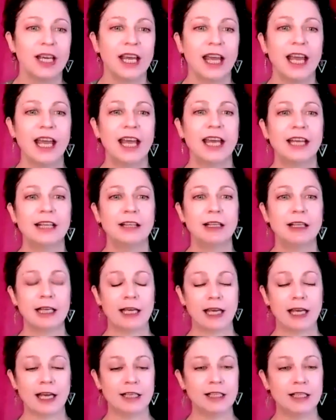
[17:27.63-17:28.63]
and
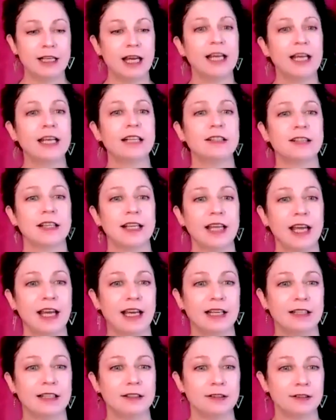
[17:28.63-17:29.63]
at night they
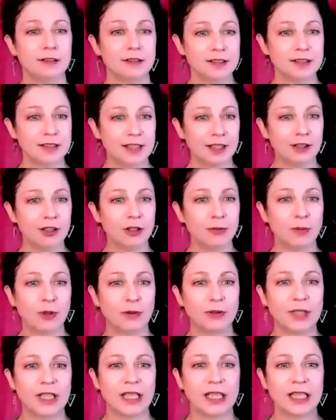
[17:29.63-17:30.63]
had
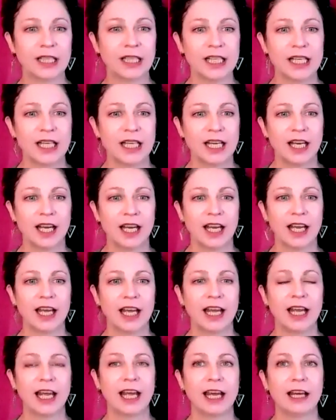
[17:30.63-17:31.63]
ceremony.
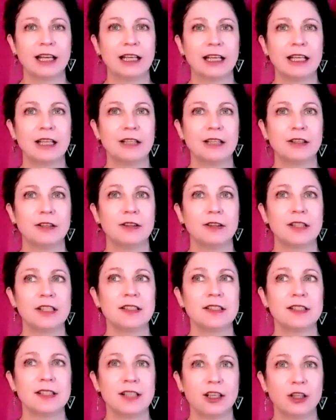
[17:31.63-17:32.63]
And the
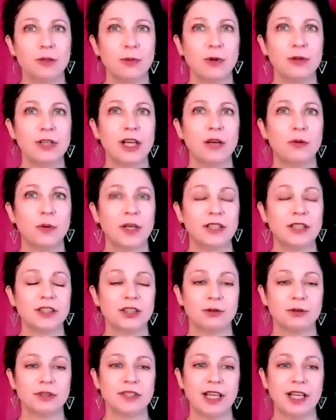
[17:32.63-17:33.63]
ceremony I went
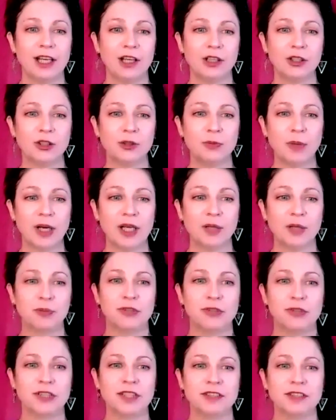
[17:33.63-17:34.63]
to is held by a
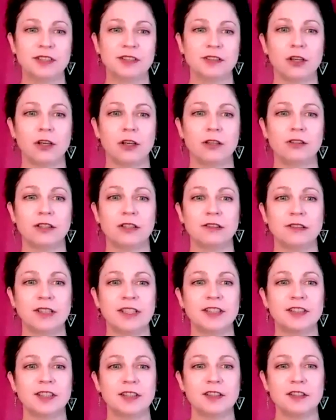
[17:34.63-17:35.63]
priestess called
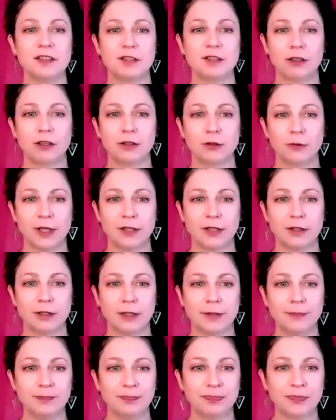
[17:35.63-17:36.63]
Alyssa Starkweather.